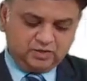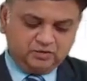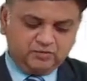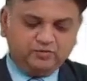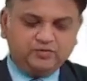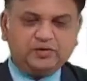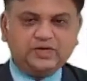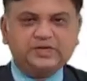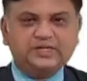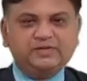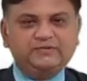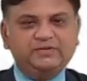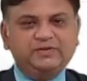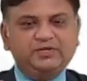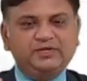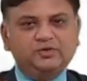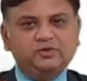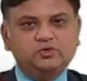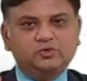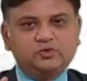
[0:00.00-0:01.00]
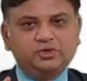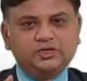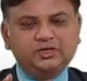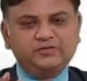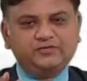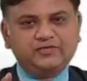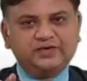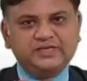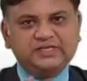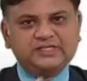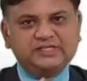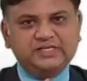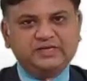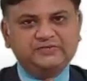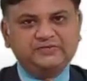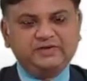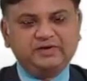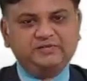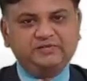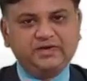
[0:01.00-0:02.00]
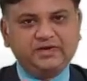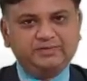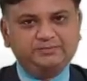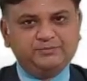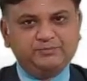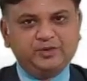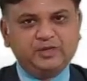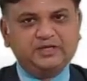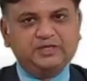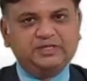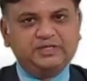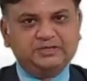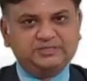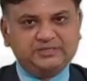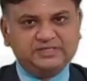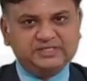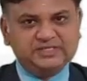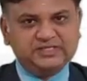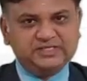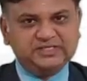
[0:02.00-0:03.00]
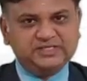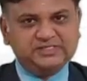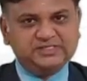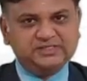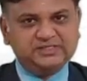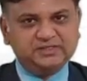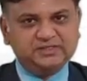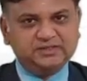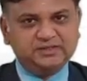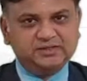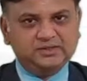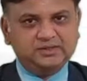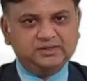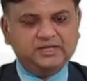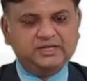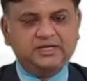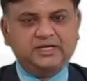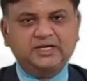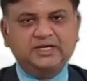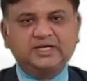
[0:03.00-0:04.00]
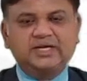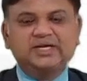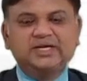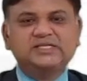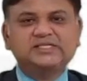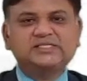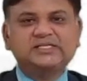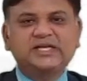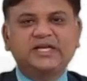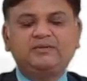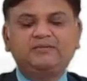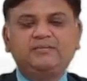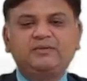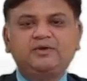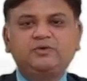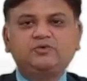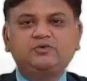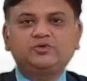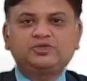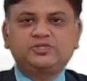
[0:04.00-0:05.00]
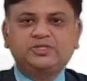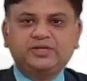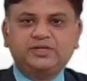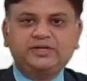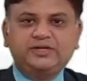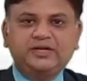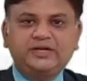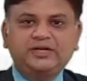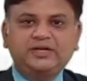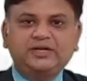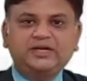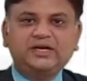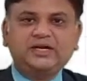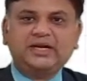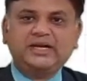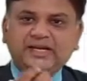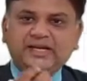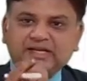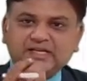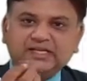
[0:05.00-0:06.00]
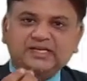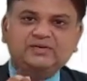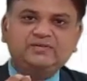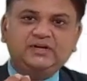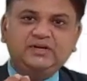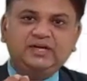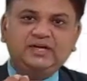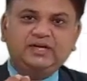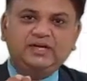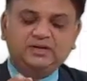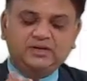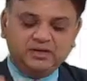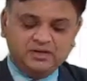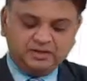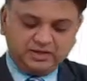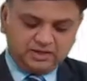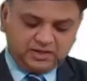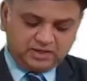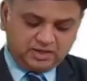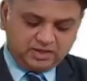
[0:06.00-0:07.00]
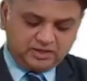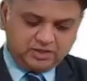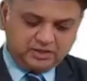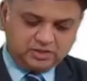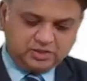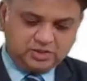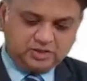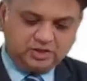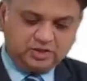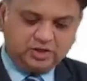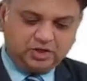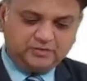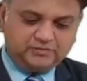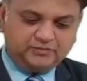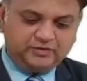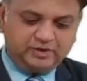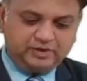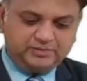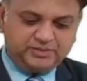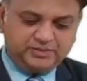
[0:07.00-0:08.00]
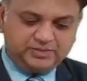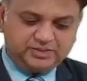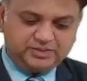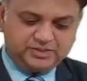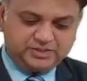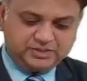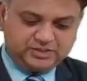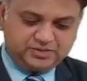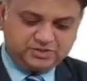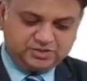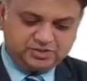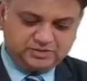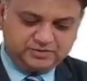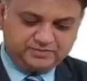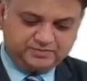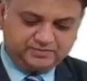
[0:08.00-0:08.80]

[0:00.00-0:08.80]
whatever the total funds that we have employed in the business is able to generate collectively a return of 12%.